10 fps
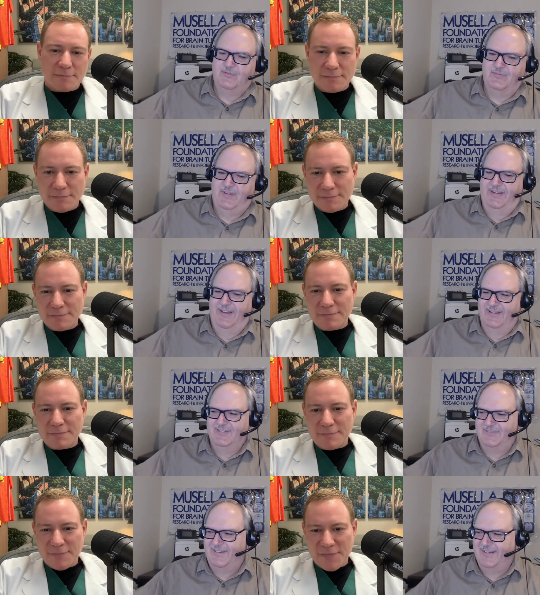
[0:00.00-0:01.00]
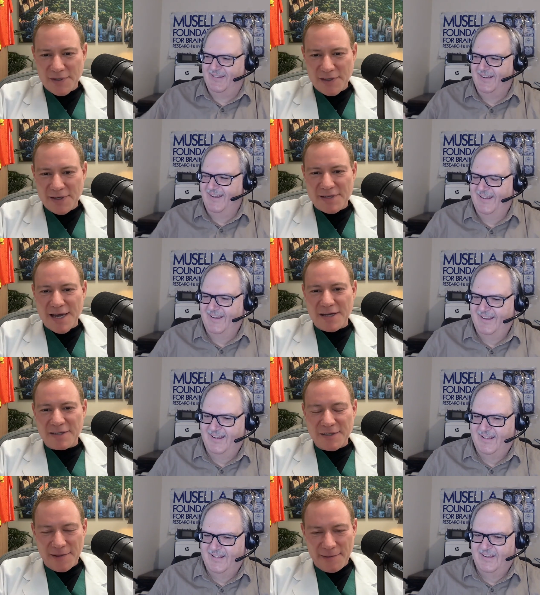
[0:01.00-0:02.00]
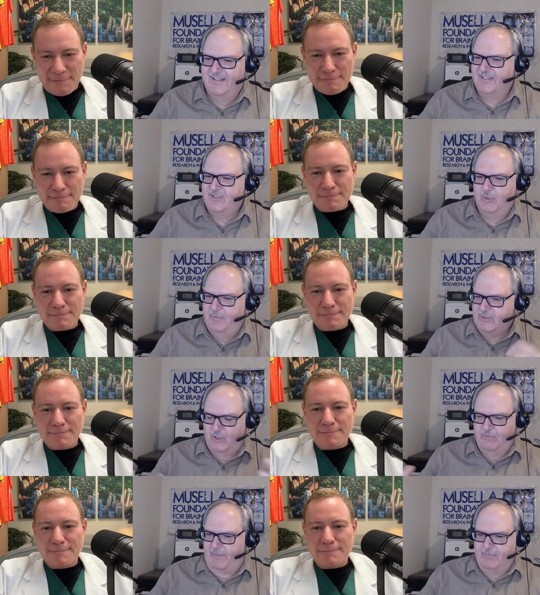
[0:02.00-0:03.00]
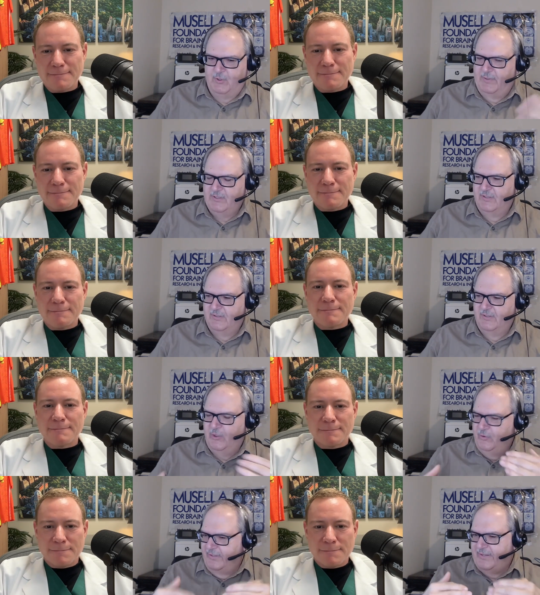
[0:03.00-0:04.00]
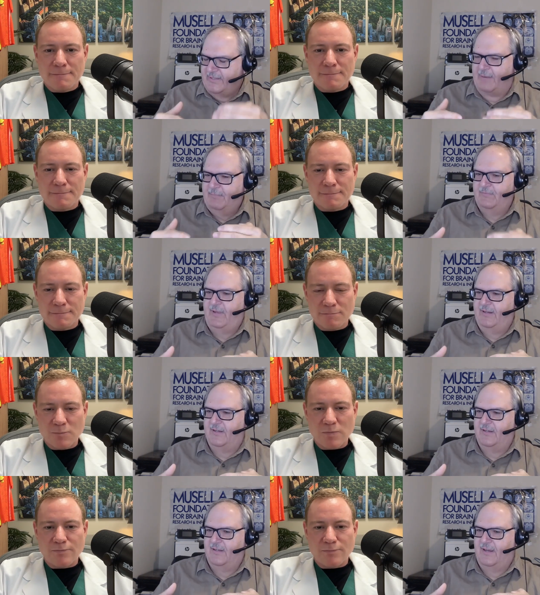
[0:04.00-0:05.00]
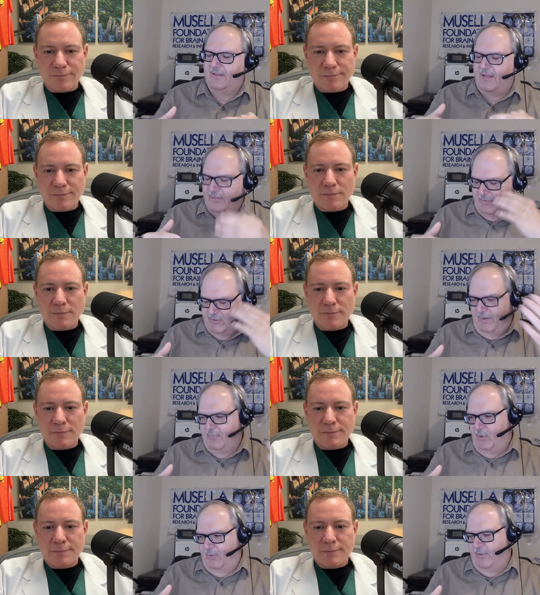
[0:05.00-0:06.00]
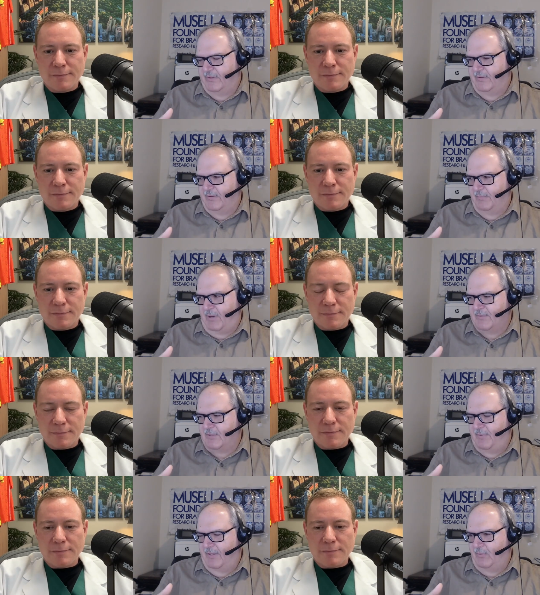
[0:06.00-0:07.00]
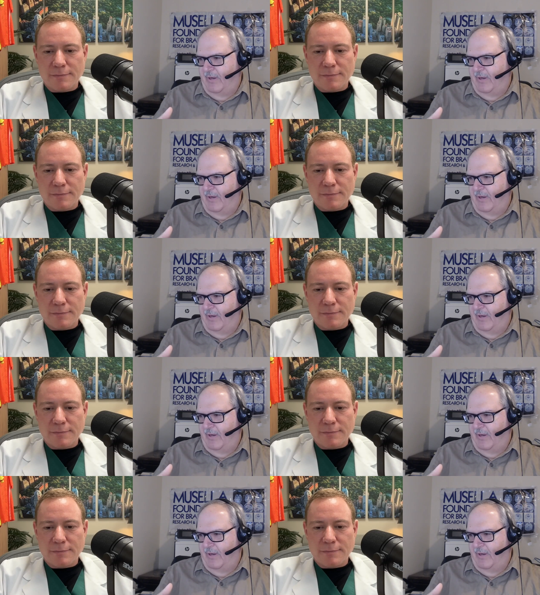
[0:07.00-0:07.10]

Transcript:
Speaker 1: 15 years of it.
Speaker 2: Exactly.
Speaker 1: There's too much overlap, too much. You don't need that type of data. And that, that was my point with the Promising Pathway